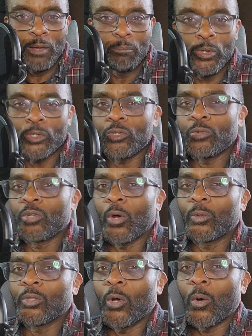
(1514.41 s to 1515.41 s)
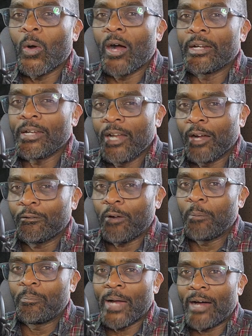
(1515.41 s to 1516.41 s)
but you don't know enough
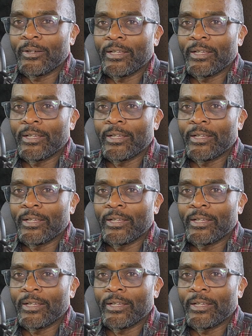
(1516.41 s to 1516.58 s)
about